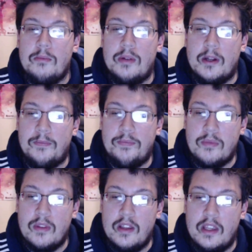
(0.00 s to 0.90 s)
But
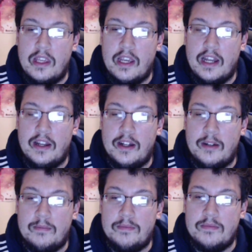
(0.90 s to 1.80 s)
he got,
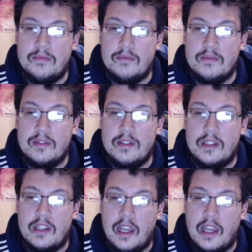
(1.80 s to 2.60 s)
he